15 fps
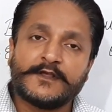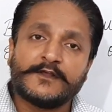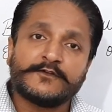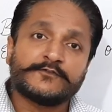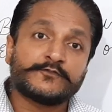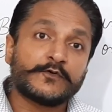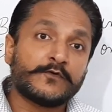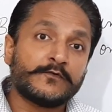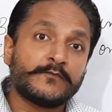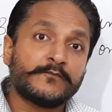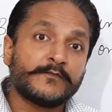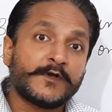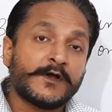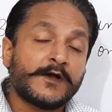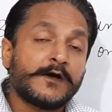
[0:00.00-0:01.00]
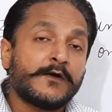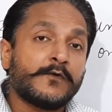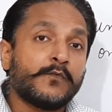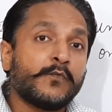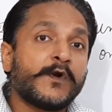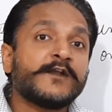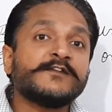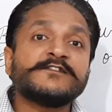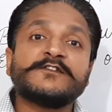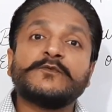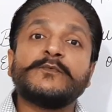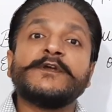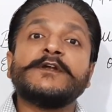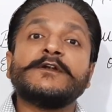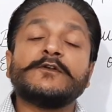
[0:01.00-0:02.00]
So, what is the
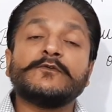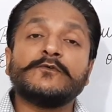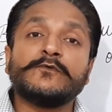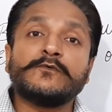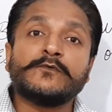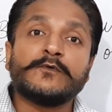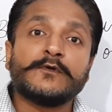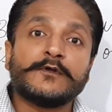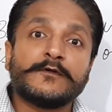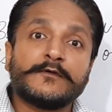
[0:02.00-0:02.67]
way to